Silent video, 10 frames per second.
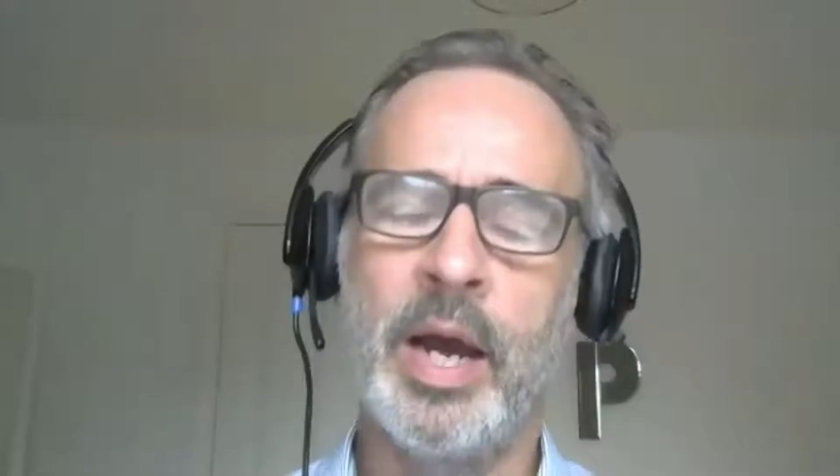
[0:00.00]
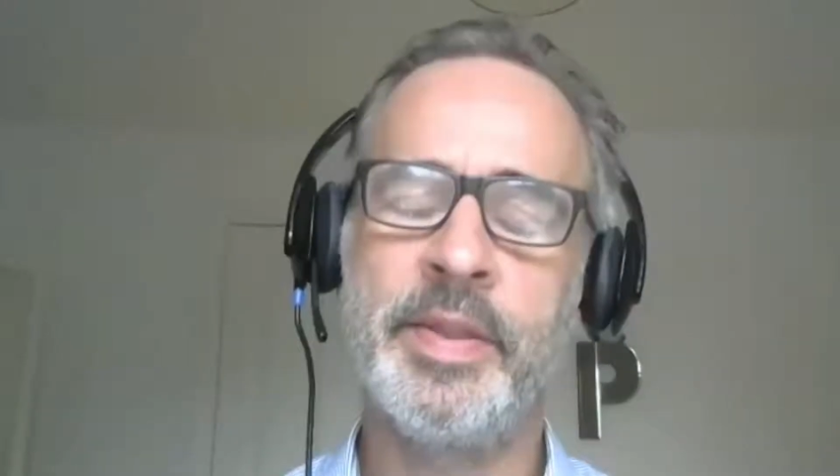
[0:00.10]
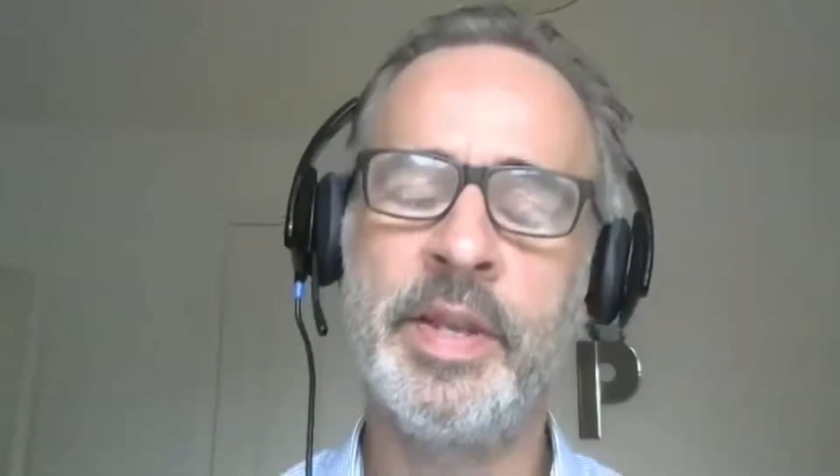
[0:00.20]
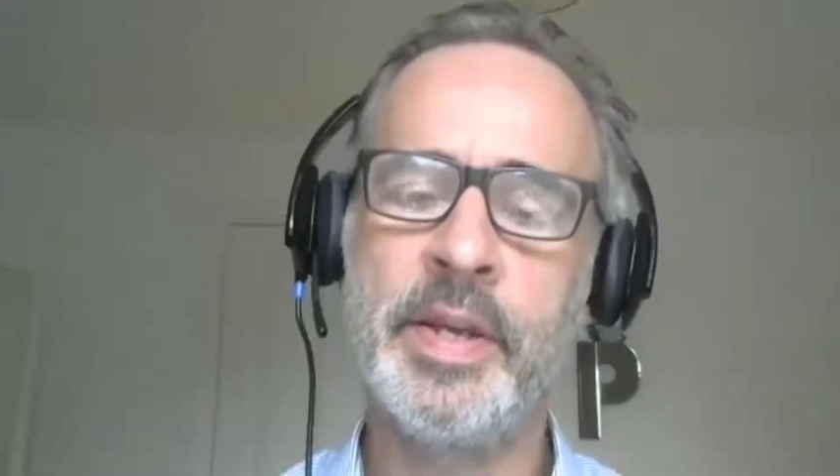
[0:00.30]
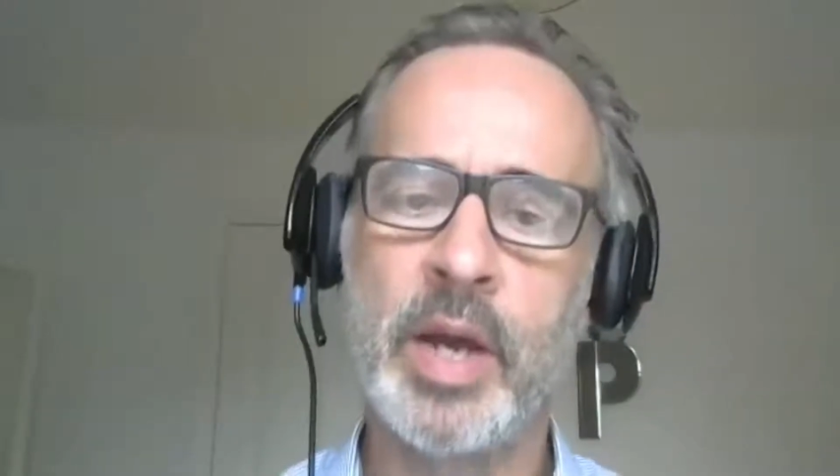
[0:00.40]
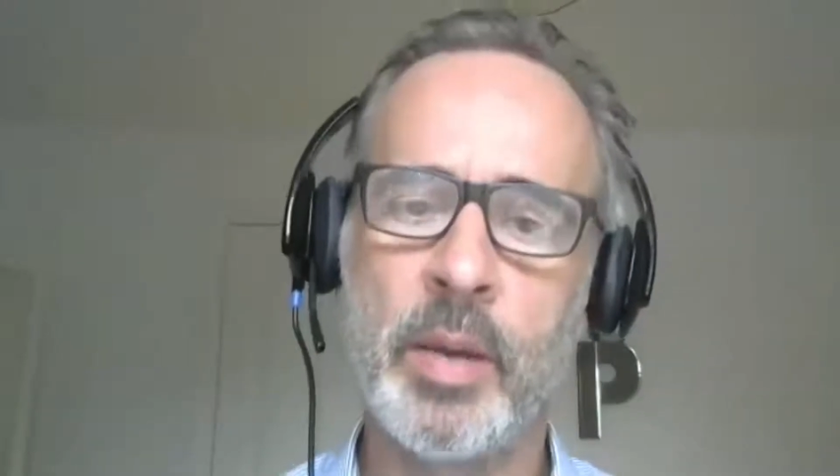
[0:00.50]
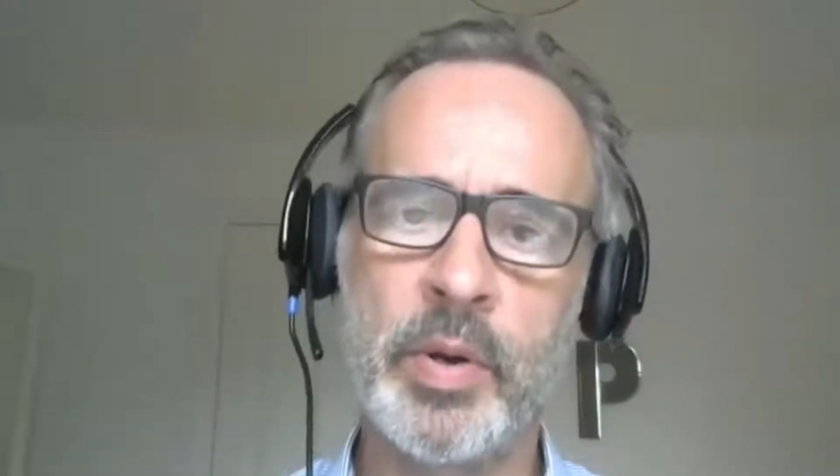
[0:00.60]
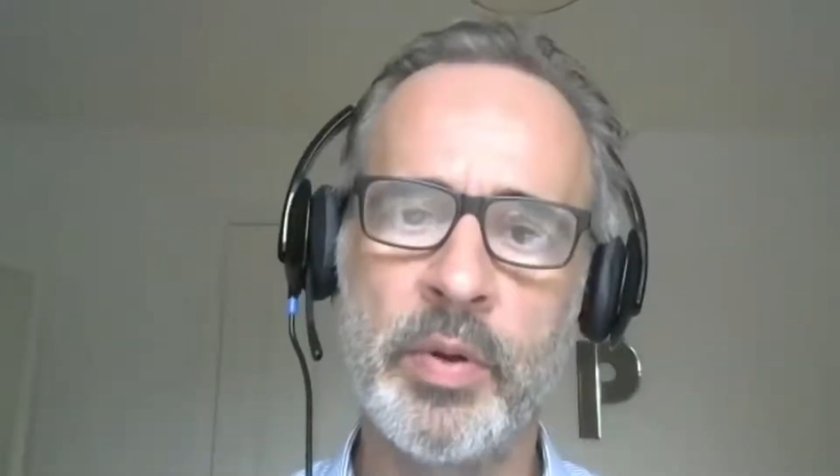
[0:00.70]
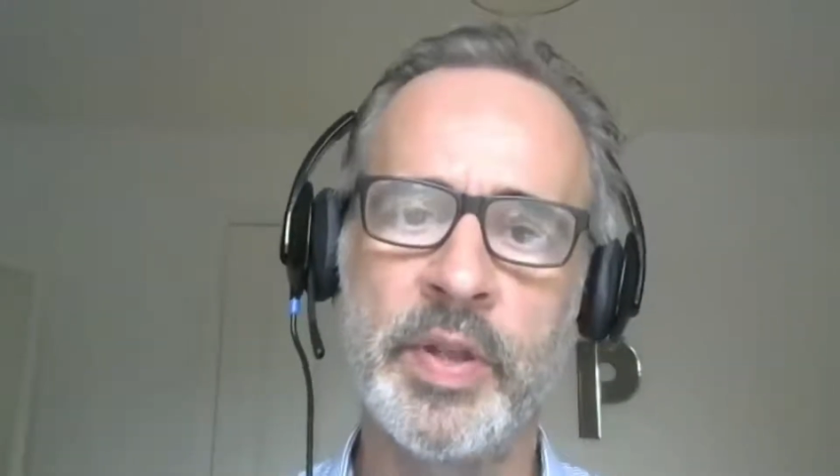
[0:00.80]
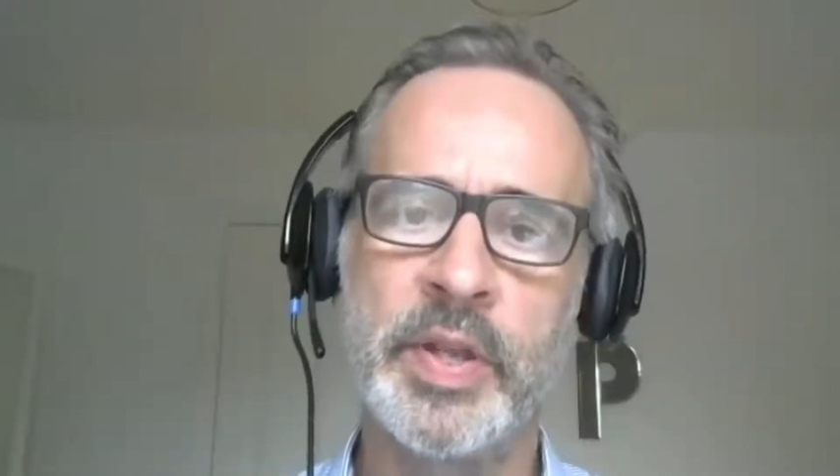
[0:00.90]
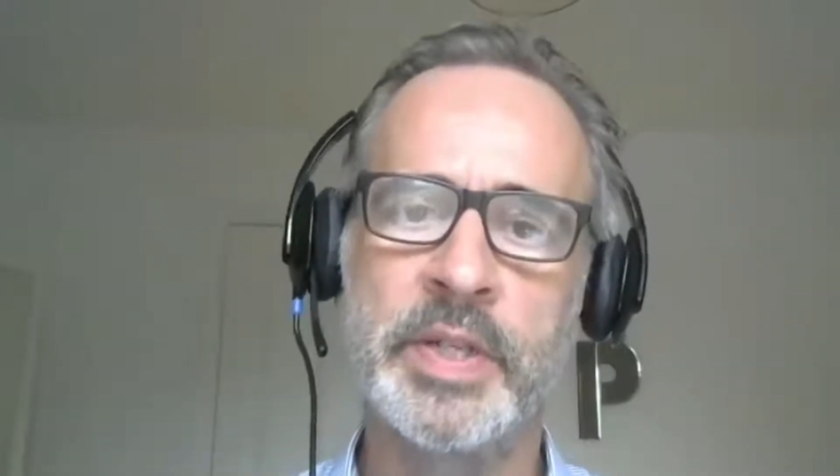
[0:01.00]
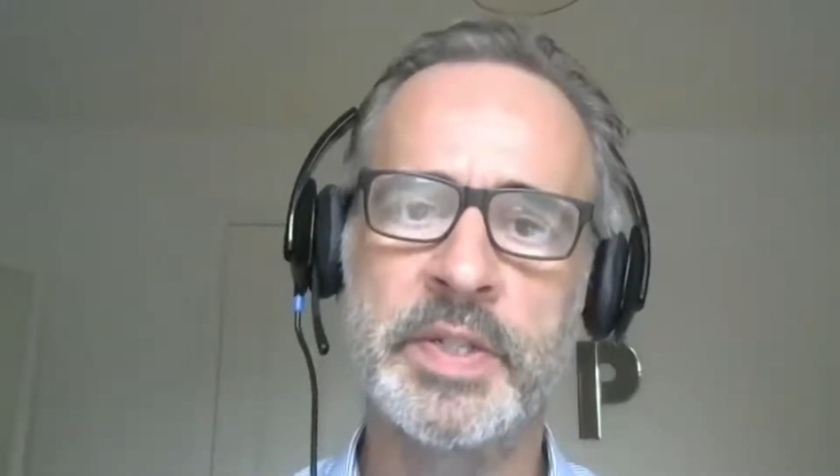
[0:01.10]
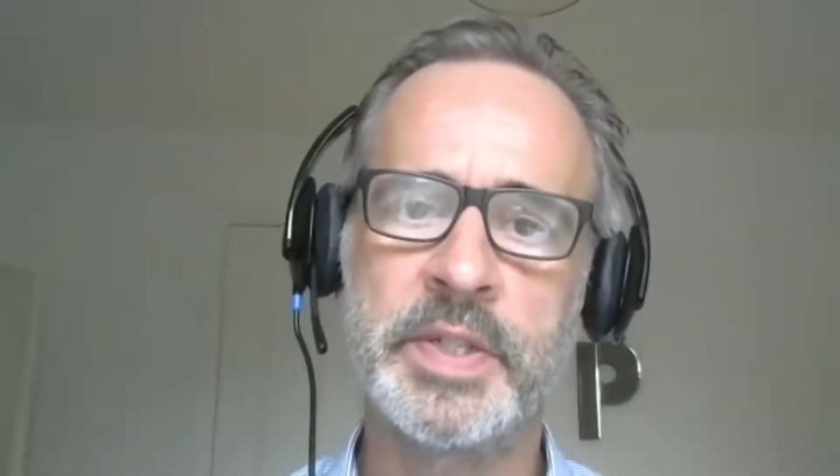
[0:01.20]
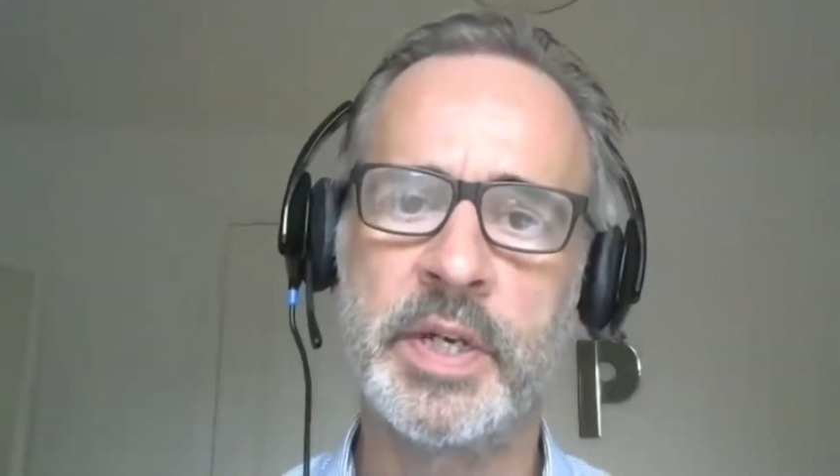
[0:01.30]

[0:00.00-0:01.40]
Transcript: think a couple of things,